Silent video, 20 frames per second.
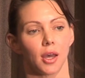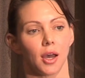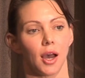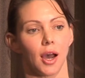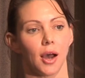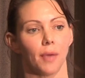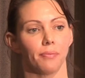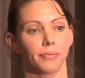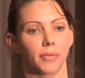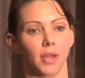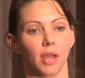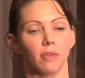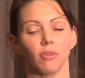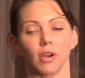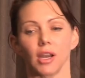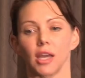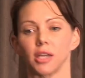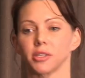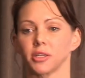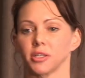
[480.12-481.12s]
um, in
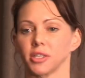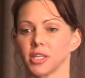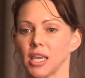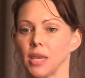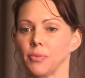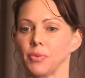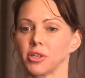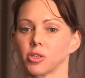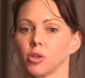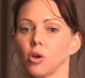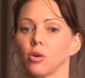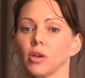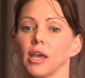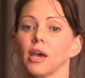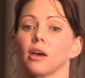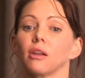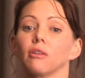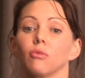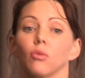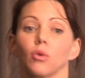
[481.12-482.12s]
relation to keeping stock
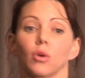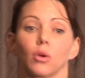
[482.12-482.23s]
out of